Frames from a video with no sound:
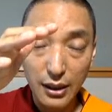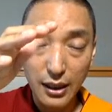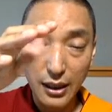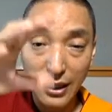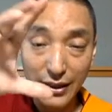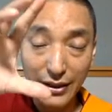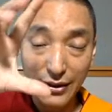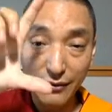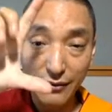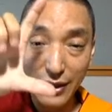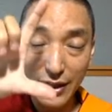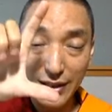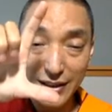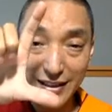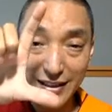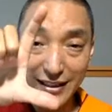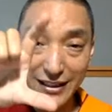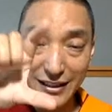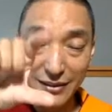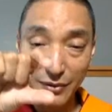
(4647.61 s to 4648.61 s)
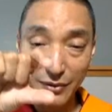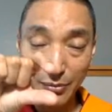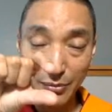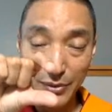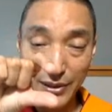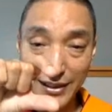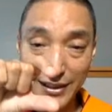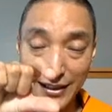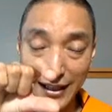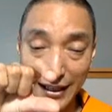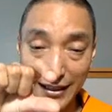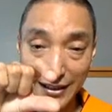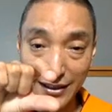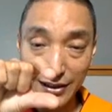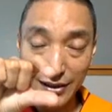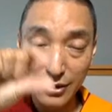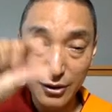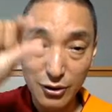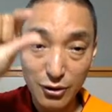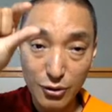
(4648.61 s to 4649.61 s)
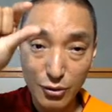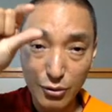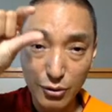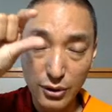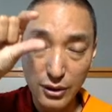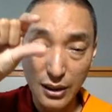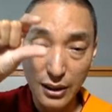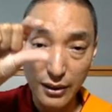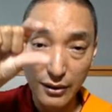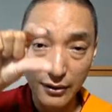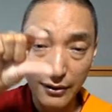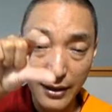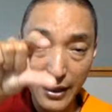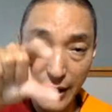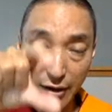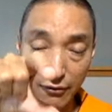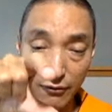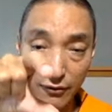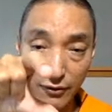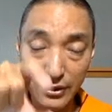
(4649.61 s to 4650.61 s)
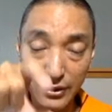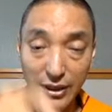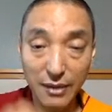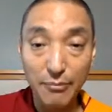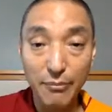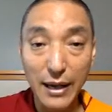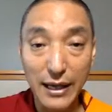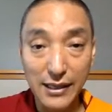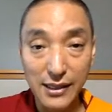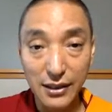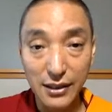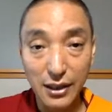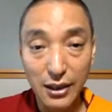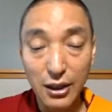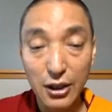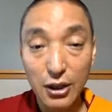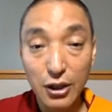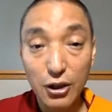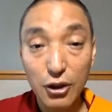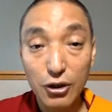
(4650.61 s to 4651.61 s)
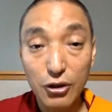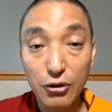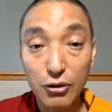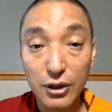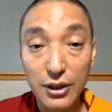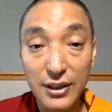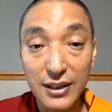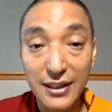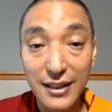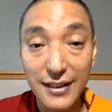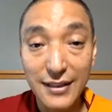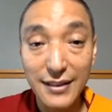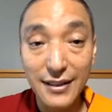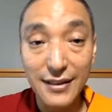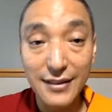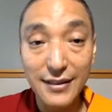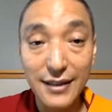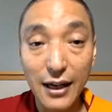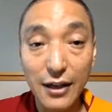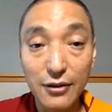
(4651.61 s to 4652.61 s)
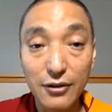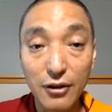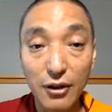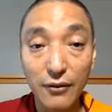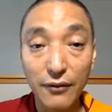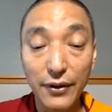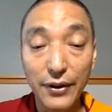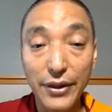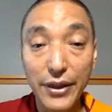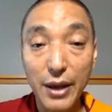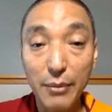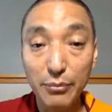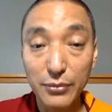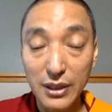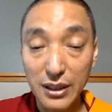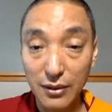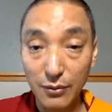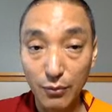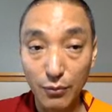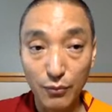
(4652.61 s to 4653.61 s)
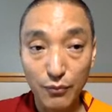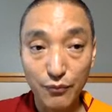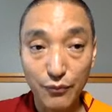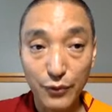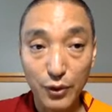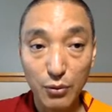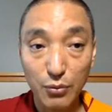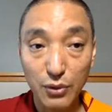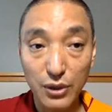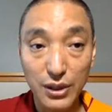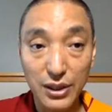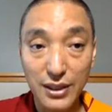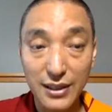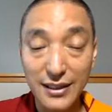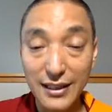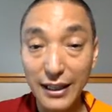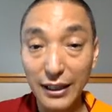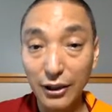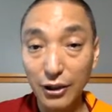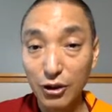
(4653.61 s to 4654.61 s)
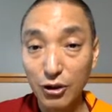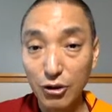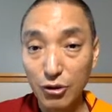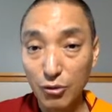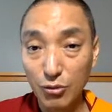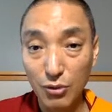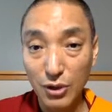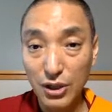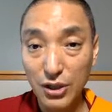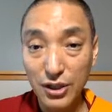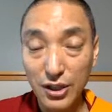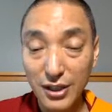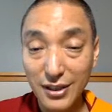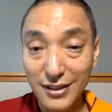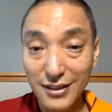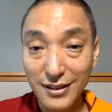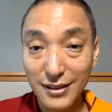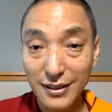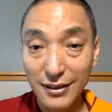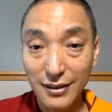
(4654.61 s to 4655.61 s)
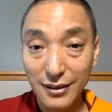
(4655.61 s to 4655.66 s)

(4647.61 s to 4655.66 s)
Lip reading: Otherwise, it will be scattered. So the narrower, the better. So he says the size of a thumb tip, which is like 2 inches.